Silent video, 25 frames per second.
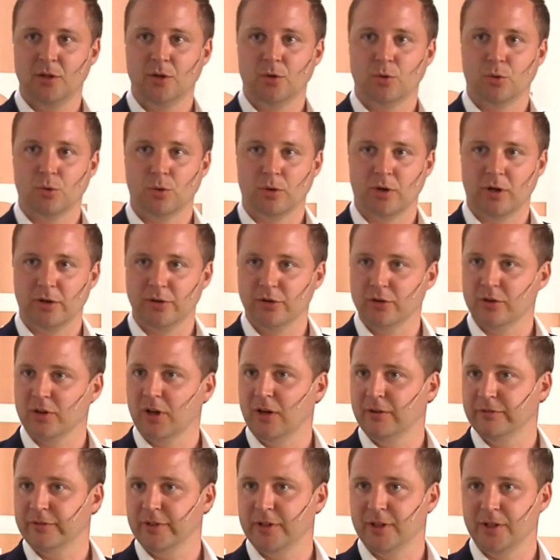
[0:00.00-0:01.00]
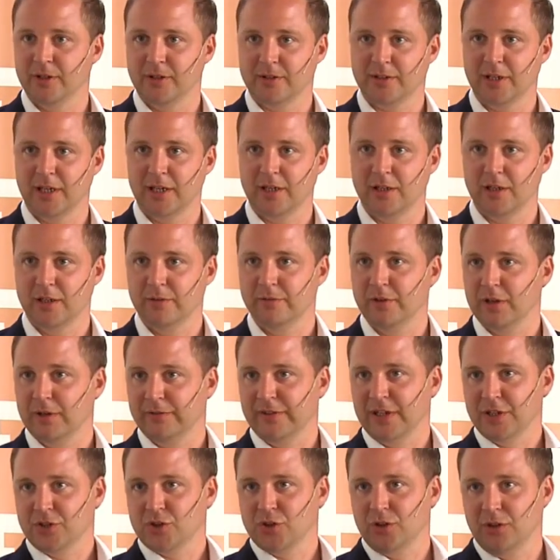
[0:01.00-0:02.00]
or are you confident that it will
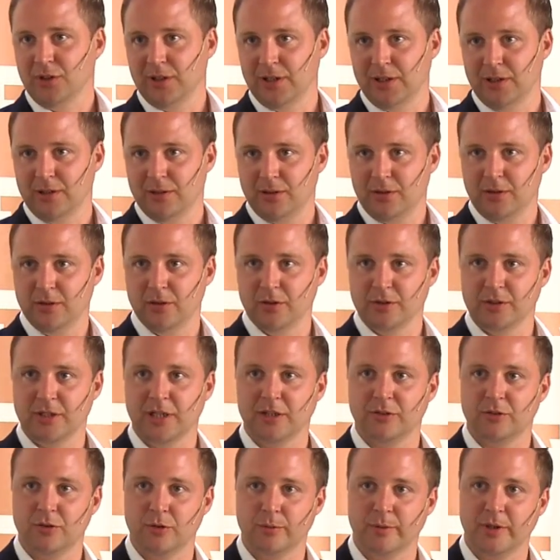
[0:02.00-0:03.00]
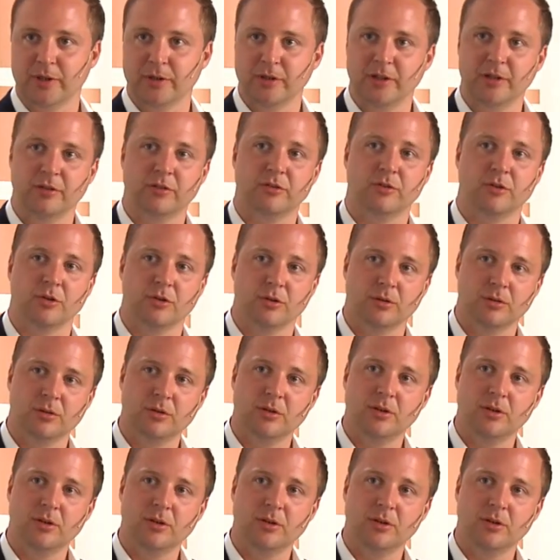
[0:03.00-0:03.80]
eventually, you know, get to where it needs to